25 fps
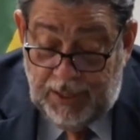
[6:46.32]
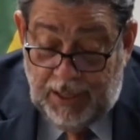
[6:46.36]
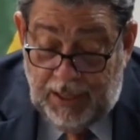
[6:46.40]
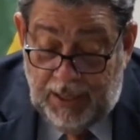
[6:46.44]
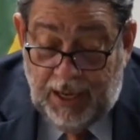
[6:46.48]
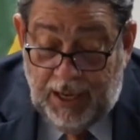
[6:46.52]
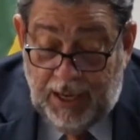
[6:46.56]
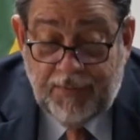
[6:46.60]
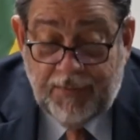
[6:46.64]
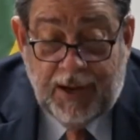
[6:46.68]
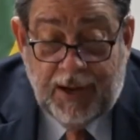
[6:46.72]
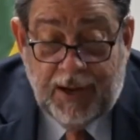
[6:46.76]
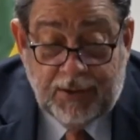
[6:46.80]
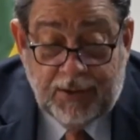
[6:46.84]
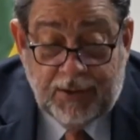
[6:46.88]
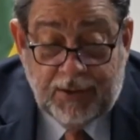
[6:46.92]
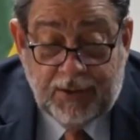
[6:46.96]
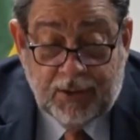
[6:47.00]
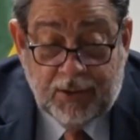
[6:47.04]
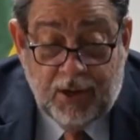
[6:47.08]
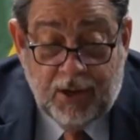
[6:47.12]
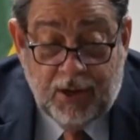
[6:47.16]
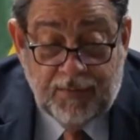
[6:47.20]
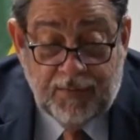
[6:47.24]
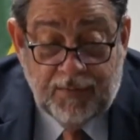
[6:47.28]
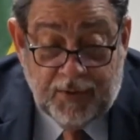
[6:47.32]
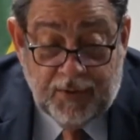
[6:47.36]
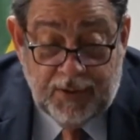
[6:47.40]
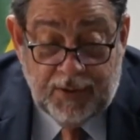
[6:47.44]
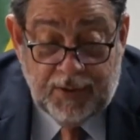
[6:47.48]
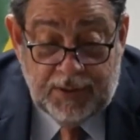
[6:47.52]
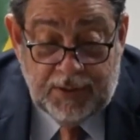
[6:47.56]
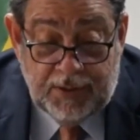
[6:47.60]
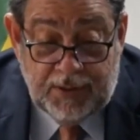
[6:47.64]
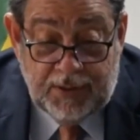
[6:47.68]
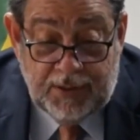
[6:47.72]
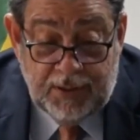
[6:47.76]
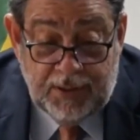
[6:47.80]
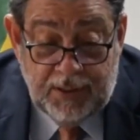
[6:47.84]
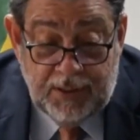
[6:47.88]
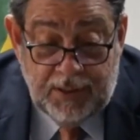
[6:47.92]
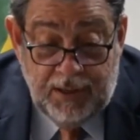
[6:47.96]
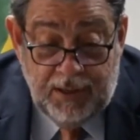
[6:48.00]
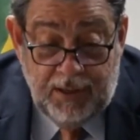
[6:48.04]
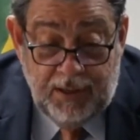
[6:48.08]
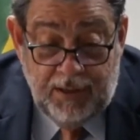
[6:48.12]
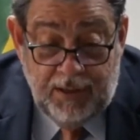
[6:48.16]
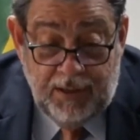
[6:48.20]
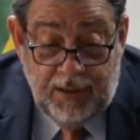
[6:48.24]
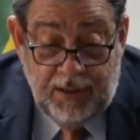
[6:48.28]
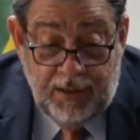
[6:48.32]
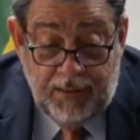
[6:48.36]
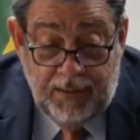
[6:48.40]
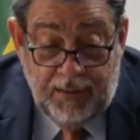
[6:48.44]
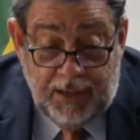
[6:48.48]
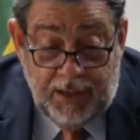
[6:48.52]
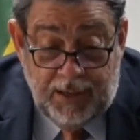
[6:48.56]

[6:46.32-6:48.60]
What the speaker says: I've had to confront the